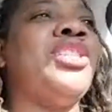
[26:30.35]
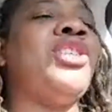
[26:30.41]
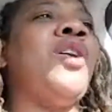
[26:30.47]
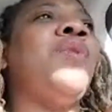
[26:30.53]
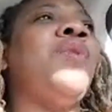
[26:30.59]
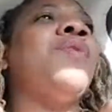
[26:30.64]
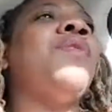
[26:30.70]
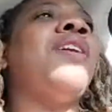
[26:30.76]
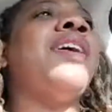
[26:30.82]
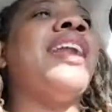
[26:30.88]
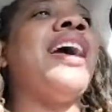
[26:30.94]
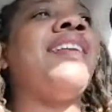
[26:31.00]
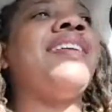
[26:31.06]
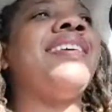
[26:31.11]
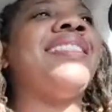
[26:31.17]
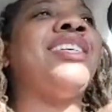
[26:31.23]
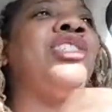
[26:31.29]
So we weren't out
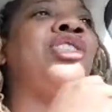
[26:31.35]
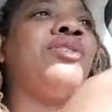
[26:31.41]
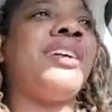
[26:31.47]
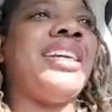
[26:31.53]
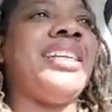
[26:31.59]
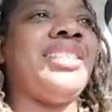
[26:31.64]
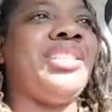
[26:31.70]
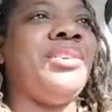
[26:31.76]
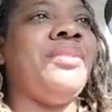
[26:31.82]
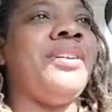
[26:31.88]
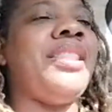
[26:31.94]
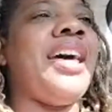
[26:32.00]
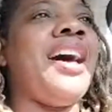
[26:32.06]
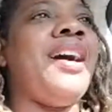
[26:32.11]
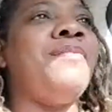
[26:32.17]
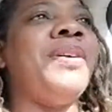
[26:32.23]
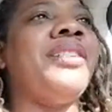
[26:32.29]
in the streets doing
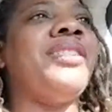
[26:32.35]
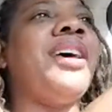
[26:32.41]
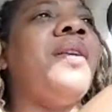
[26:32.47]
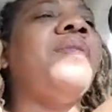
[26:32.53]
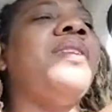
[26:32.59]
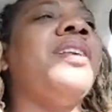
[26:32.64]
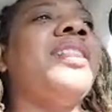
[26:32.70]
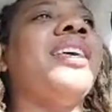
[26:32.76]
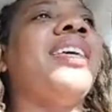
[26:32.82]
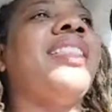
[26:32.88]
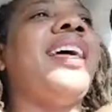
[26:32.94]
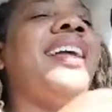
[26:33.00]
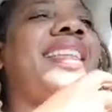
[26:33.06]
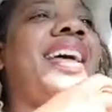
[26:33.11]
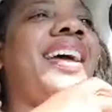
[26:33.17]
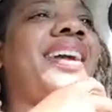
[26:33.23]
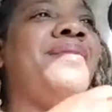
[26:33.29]
that, but definitely
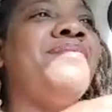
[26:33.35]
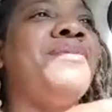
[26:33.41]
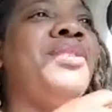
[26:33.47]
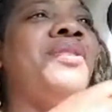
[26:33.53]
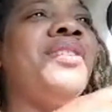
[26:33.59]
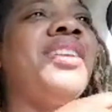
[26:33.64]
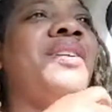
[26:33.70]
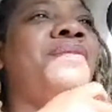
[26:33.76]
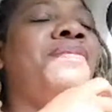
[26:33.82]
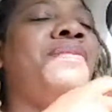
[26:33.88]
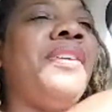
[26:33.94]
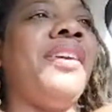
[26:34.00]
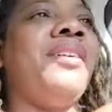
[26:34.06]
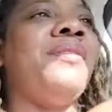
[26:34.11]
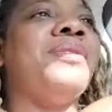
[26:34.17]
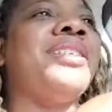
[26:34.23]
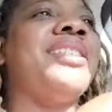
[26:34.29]
like that community
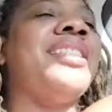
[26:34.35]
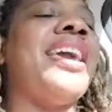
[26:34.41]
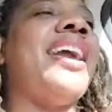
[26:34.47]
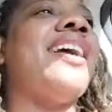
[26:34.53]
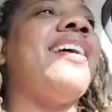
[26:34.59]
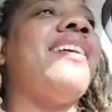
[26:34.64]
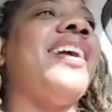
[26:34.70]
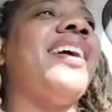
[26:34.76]
feel was there.